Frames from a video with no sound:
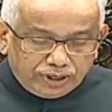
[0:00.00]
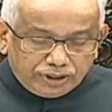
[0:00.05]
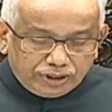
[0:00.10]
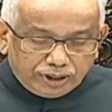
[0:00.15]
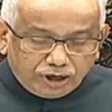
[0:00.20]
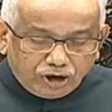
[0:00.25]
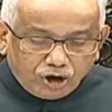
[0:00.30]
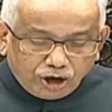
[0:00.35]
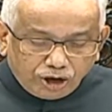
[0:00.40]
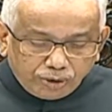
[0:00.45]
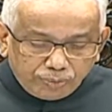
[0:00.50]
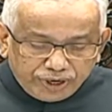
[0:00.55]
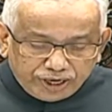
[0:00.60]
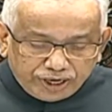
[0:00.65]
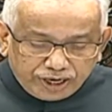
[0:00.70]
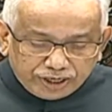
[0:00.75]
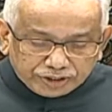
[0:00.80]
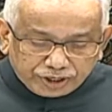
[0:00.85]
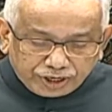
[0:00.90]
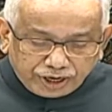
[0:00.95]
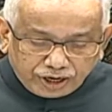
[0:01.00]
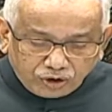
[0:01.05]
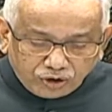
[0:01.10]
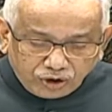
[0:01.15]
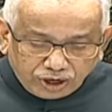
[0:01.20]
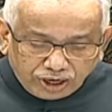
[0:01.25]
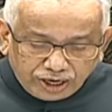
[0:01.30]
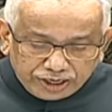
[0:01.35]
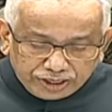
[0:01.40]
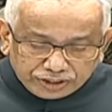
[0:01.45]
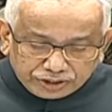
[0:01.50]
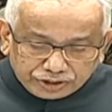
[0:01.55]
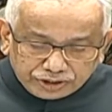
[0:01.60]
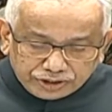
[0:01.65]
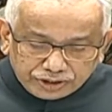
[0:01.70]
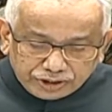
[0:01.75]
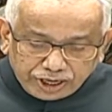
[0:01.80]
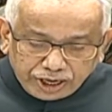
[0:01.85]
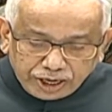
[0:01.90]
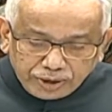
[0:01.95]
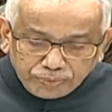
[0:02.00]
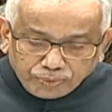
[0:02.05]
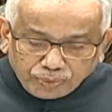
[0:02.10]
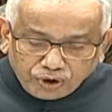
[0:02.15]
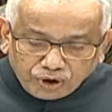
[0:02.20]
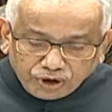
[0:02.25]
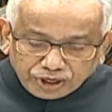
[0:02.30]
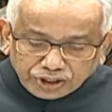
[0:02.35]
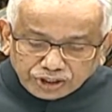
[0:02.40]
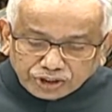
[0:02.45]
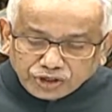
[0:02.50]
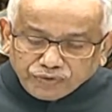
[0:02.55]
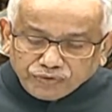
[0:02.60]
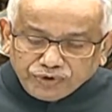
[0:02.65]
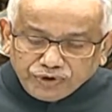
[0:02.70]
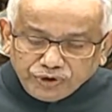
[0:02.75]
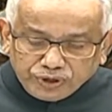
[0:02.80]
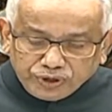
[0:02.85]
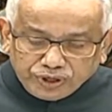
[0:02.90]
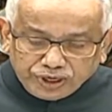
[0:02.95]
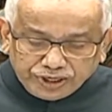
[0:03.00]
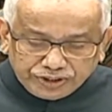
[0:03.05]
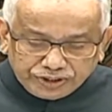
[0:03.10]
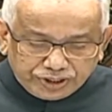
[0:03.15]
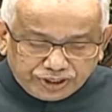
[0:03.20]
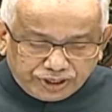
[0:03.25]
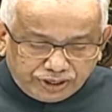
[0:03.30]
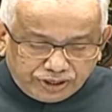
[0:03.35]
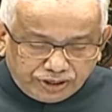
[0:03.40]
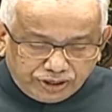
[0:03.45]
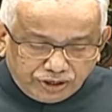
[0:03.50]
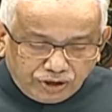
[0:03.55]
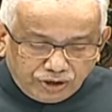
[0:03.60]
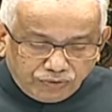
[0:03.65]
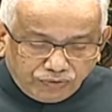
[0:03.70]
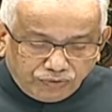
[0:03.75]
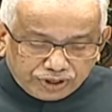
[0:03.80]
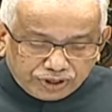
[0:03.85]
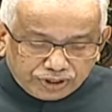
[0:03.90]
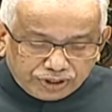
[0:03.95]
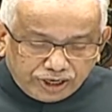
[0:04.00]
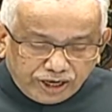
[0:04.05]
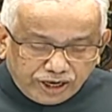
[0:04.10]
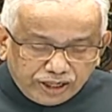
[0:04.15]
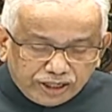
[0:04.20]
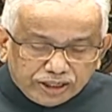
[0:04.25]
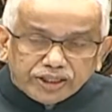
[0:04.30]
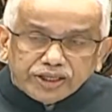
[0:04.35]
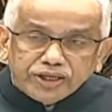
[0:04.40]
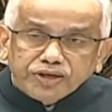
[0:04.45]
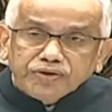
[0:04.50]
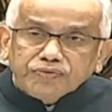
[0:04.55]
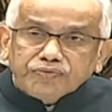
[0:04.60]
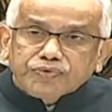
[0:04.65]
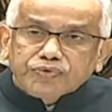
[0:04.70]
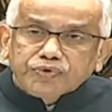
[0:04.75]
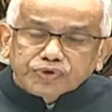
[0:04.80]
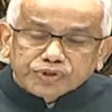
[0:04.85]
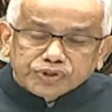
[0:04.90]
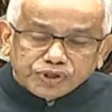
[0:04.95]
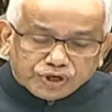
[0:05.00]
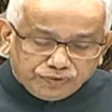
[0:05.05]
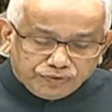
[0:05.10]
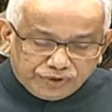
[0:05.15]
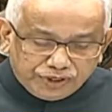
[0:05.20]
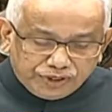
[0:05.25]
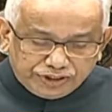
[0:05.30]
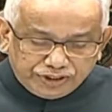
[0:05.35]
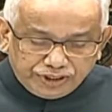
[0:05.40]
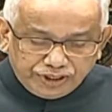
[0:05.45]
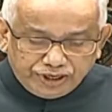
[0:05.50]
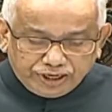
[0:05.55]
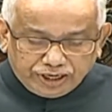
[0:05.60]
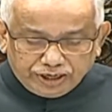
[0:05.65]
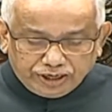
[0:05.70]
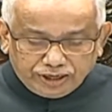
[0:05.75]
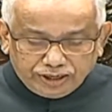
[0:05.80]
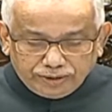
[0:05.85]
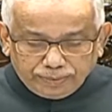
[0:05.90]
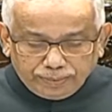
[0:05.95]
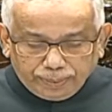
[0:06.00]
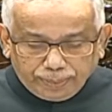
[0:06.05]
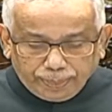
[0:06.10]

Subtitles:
The government has recognized the importance of nutrition for the healthy future of the children.